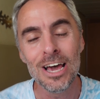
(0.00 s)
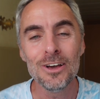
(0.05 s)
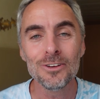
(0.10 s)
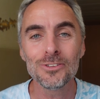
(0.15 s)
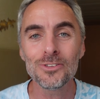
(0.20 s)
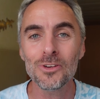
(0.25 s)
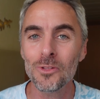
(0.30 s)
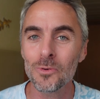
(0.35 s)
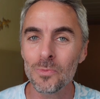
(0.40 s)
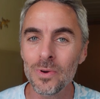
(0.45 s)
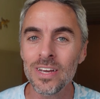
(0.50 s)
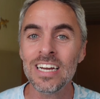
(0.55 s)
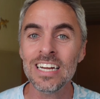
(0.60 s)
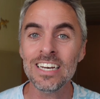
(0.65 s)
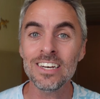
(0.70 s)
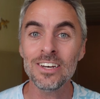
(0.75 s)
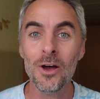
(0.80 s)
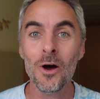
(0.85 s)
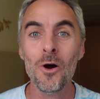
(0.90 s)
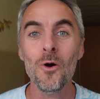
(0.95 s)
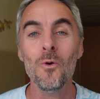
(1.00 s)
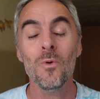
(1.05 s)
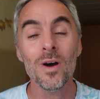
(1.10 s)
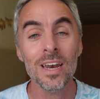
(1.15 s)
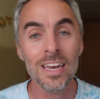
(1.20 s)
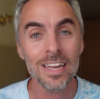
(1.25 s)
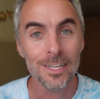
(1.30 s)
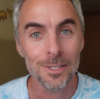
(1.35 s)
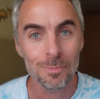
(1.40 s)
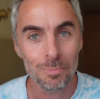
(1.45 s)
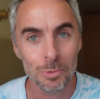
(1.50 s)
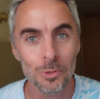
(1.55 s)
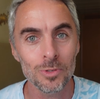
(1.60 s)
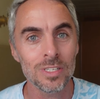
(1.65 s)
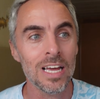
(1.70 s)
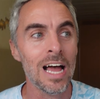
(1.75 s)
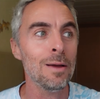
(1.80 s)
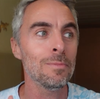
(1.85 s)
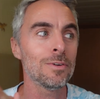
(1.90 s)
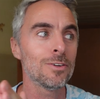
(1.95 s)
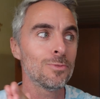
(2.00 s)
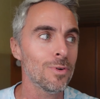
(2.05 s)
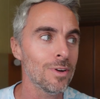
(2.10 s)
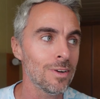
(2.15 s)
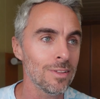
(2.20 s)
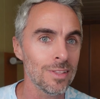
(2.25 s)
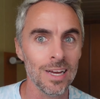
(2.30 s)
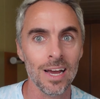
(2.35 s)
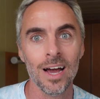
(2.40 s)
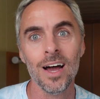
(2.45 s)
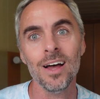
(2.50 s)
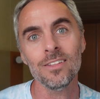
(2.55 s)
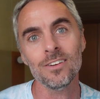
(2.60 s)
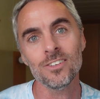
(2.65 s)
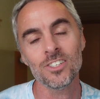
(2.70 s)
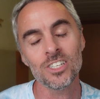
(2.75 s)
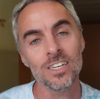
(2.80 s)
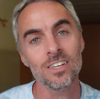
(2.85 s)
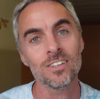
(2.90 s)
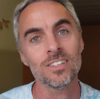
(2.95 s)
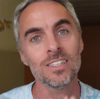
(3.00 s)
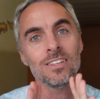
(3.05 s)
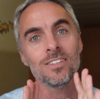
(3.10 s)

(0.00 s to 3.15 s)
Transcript: so that we can know what is Blue Diamond, what are the other tiers.